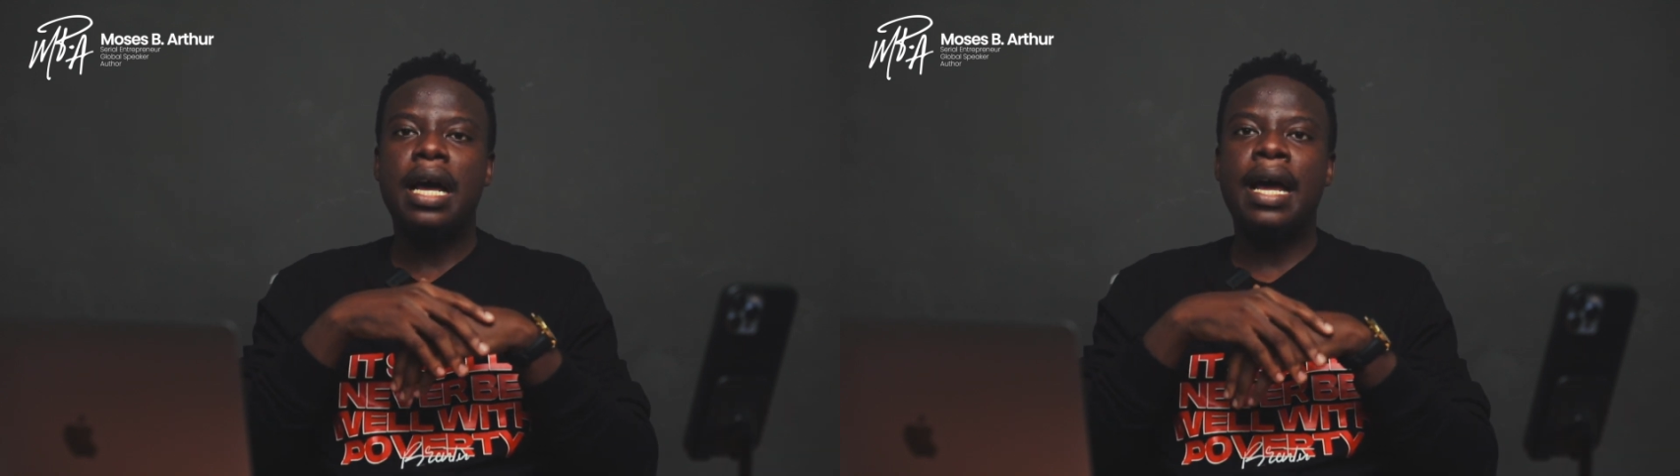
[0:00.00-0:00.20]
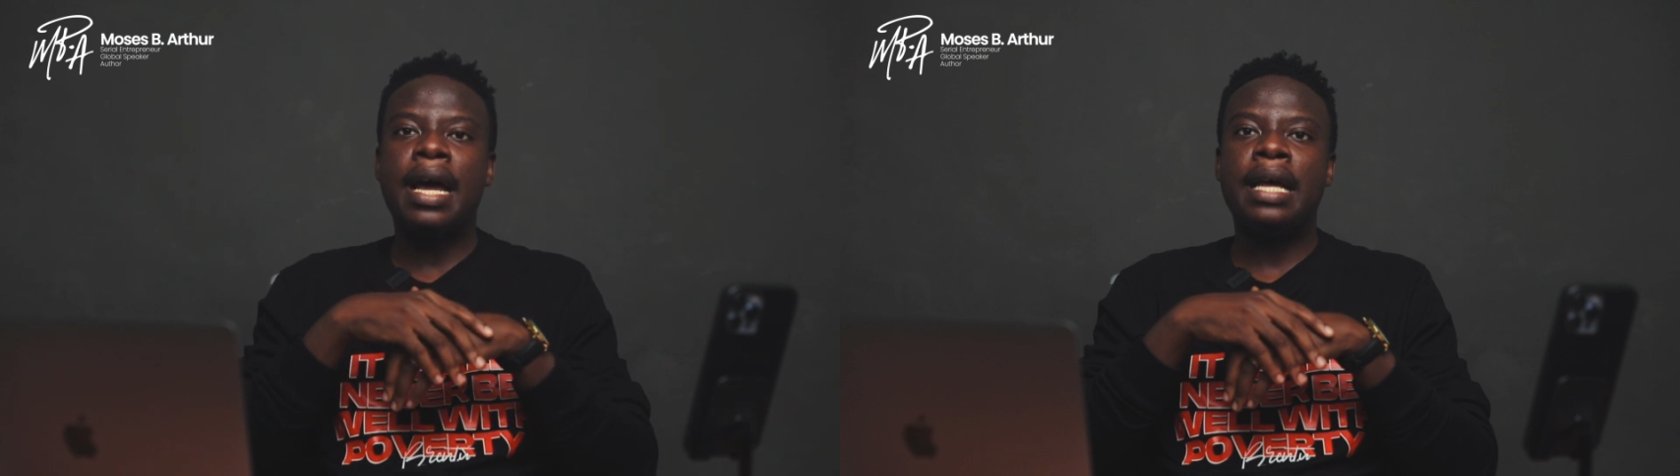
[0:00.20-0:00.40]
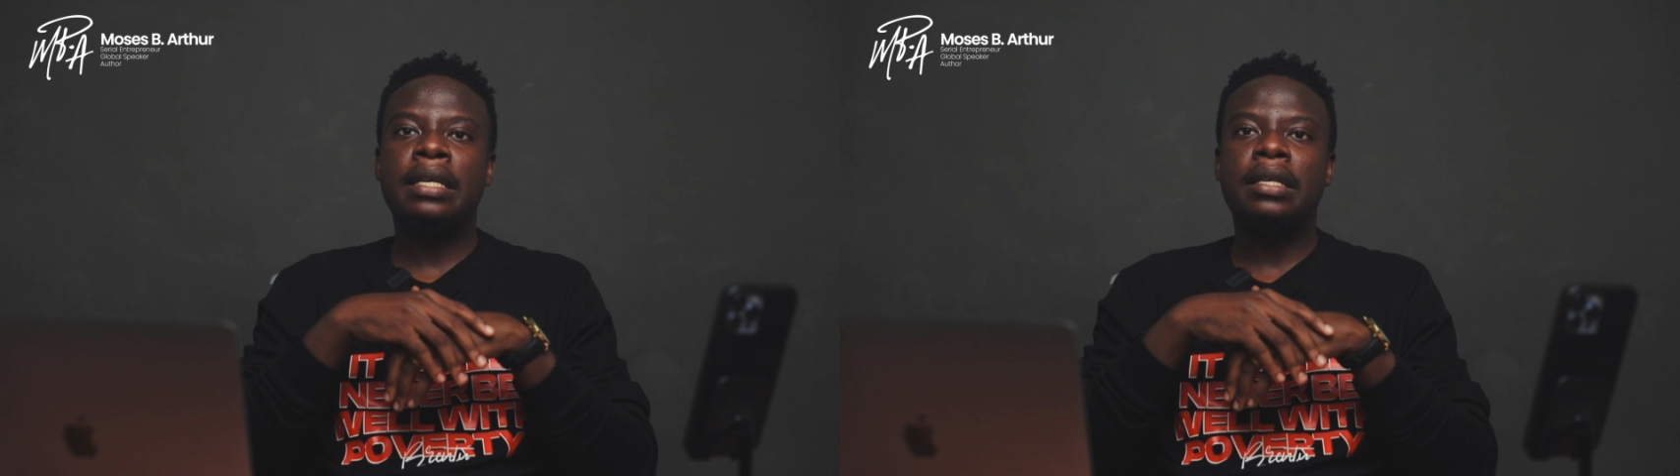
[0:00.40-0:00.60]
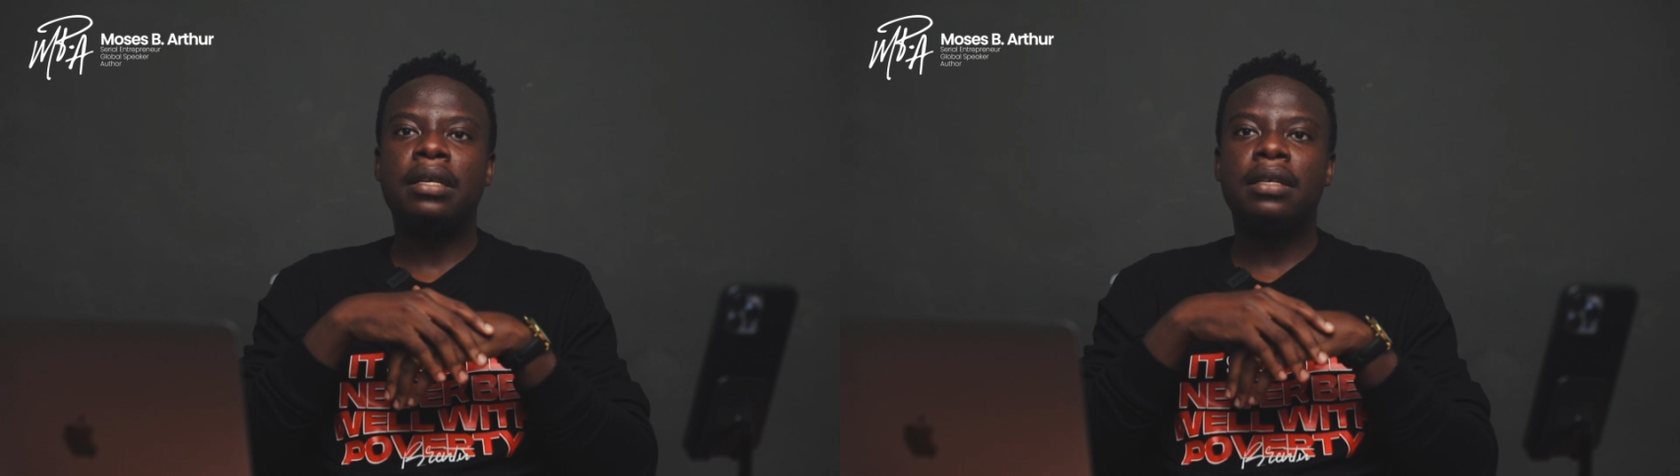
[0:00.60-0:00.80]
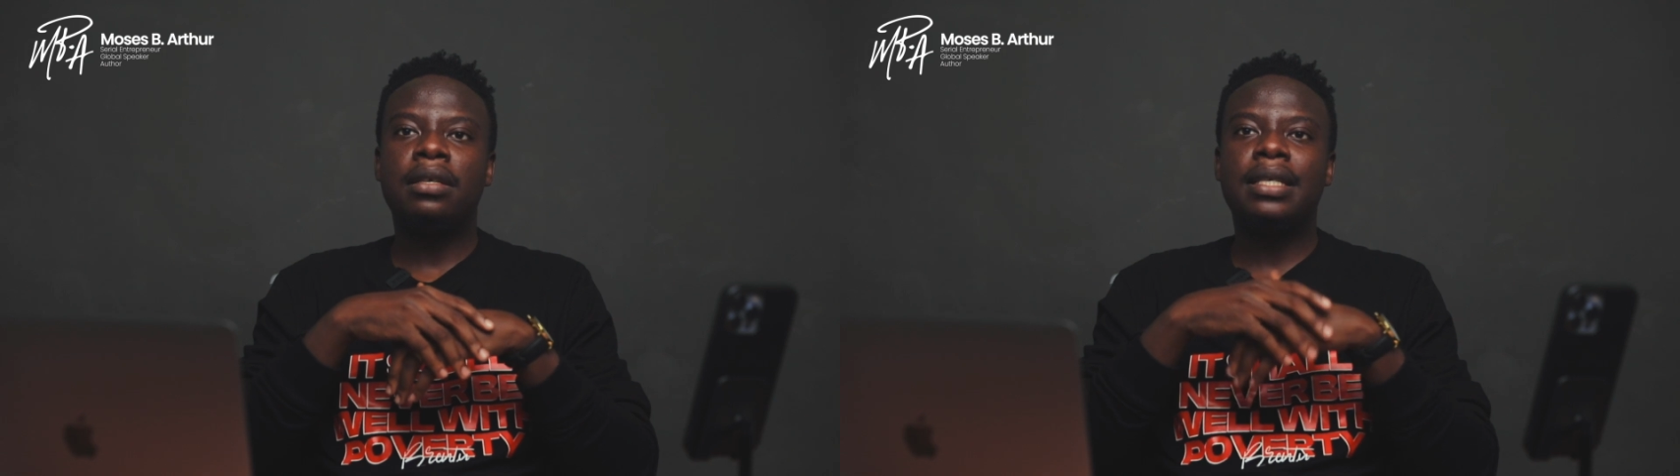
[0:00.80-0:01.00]
and
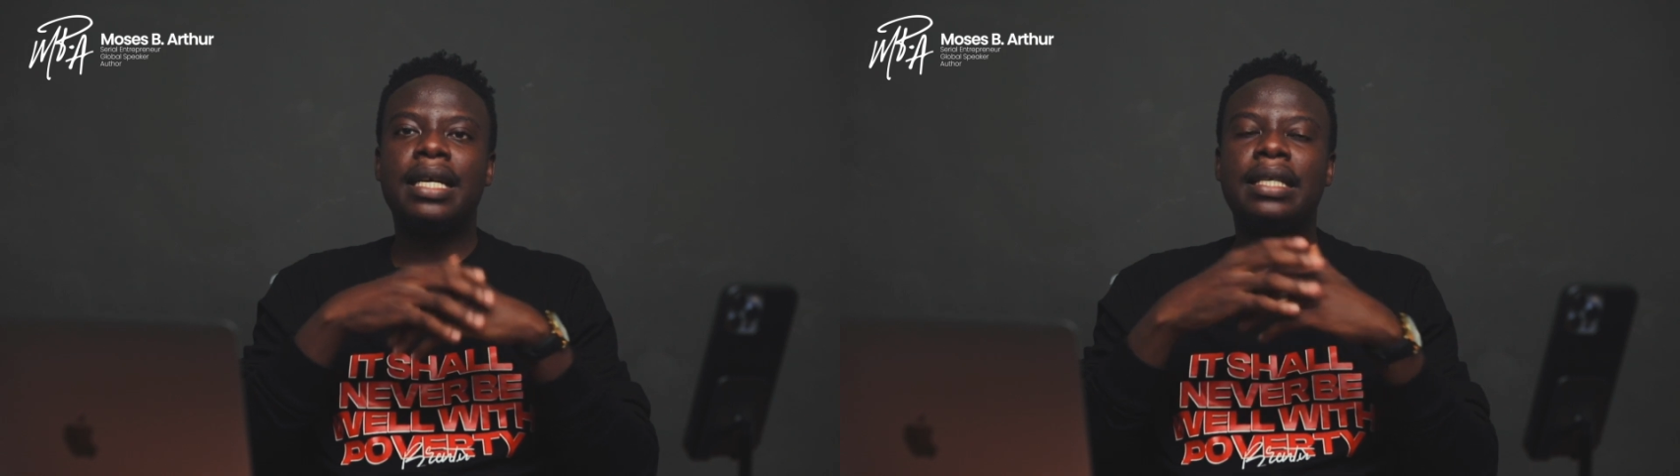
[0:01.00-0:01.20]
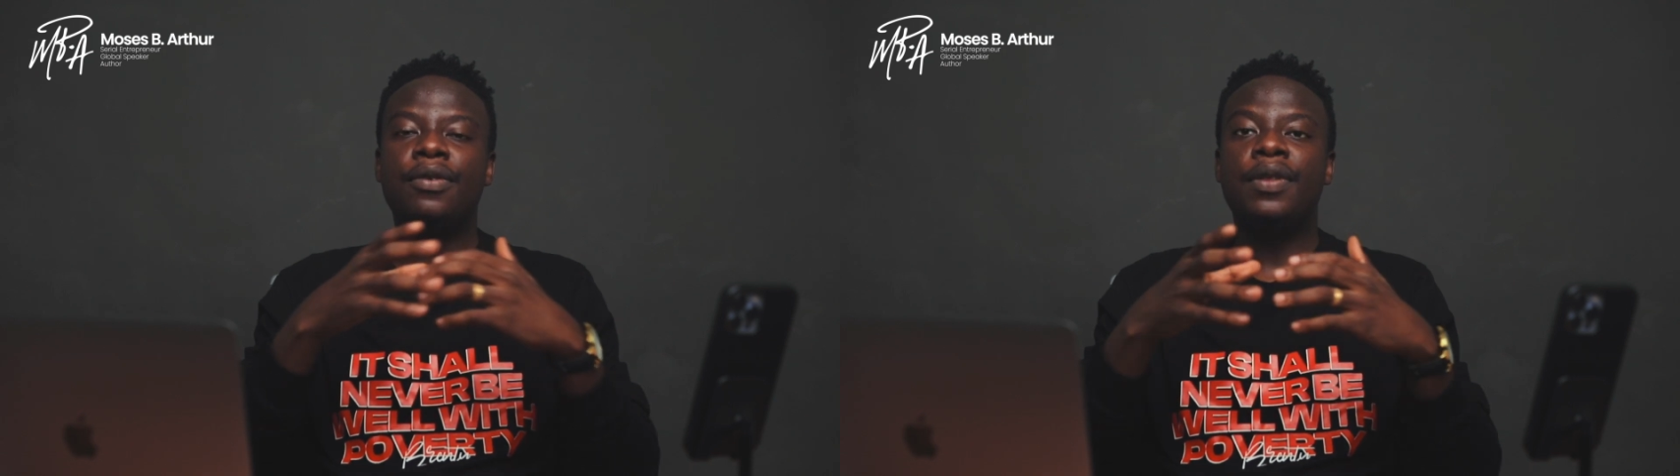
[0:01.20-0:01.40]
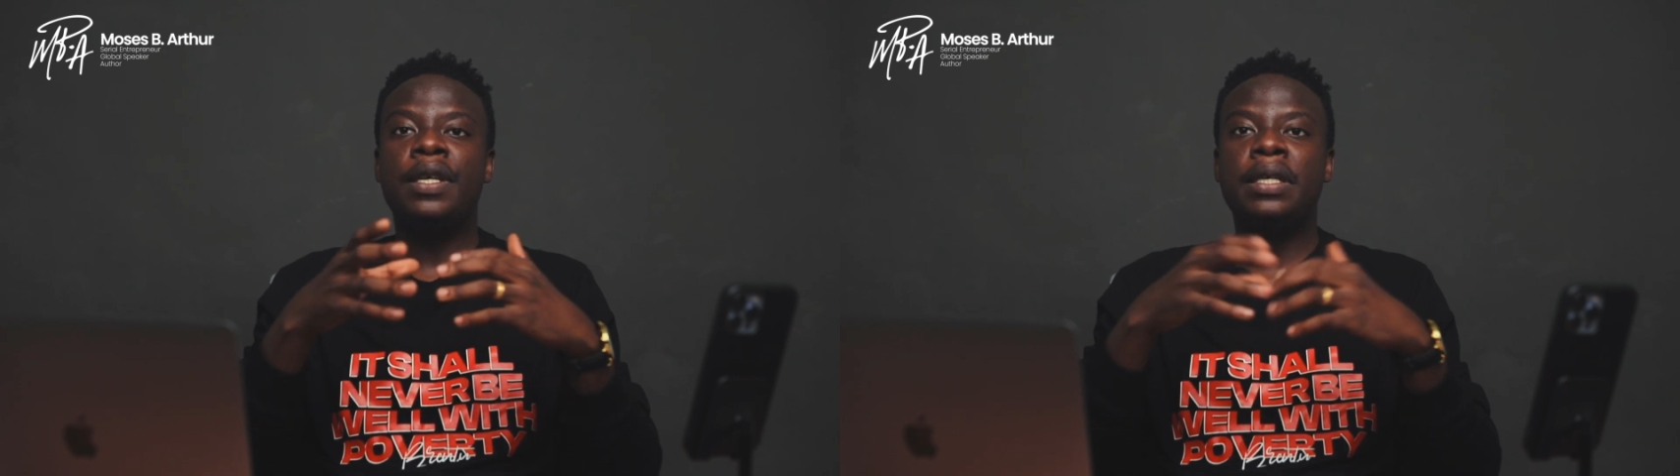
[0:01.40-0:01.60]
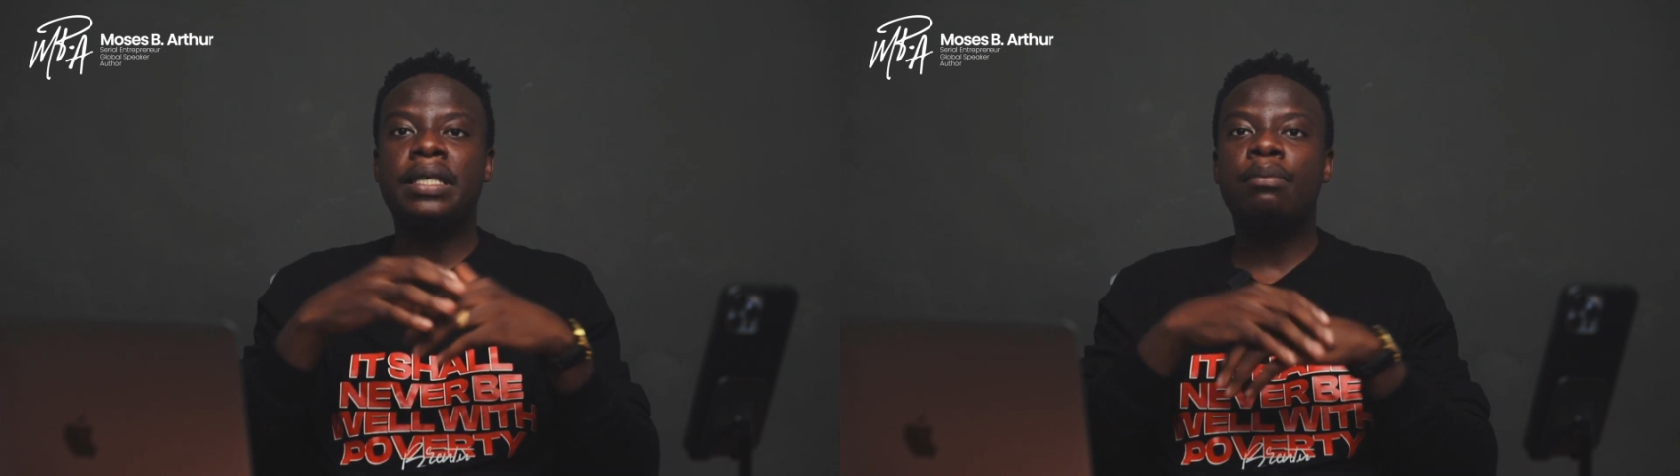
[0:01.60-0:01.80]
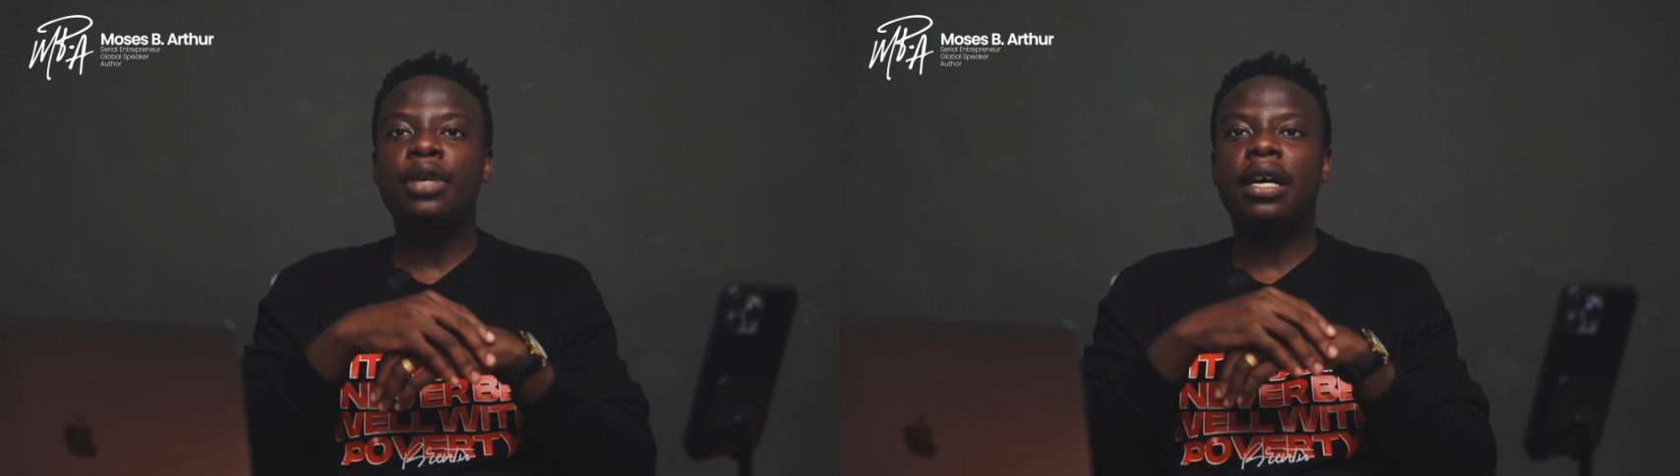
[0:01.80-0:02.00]
settle
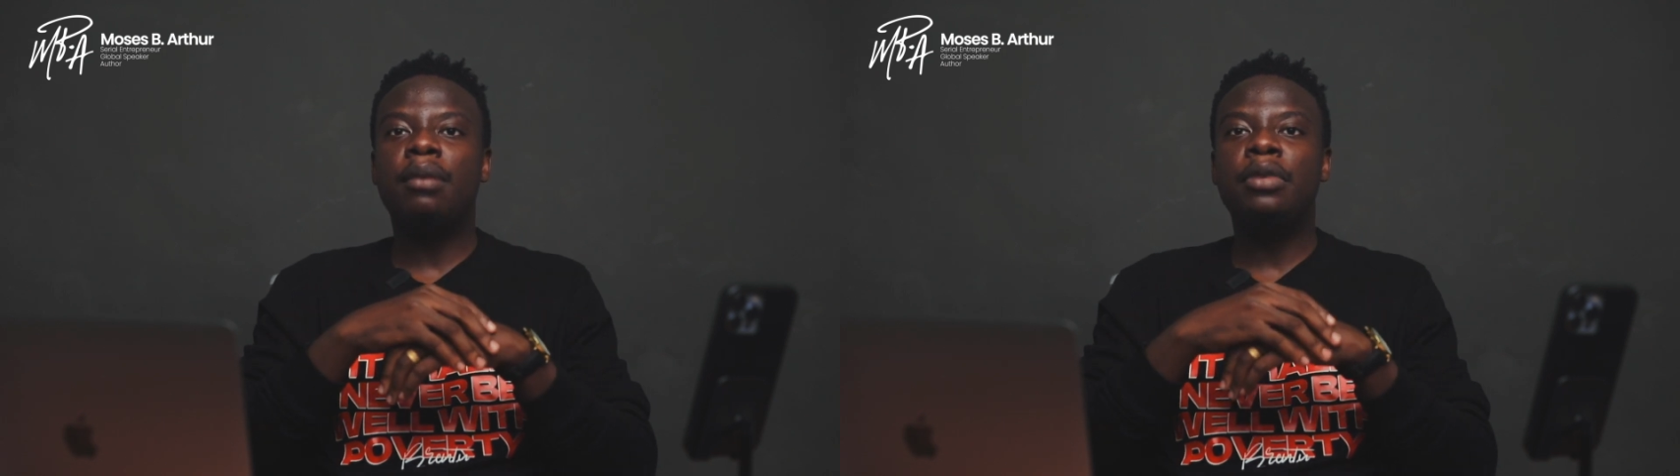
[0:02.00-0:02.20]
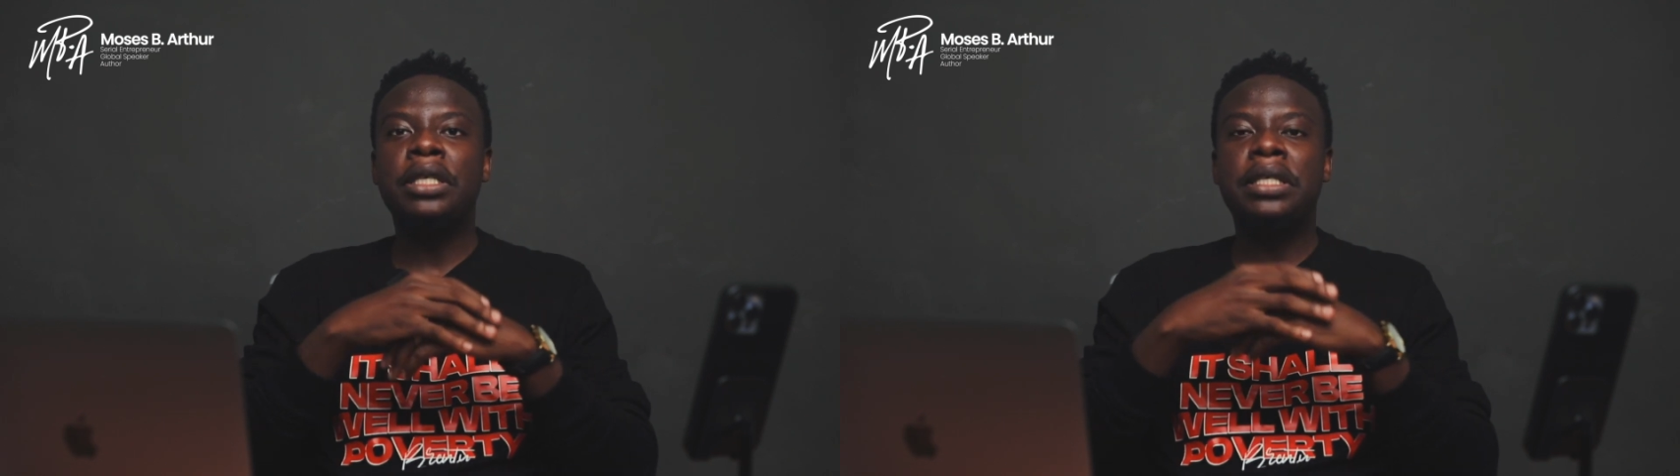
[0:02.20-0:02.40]
things amicably.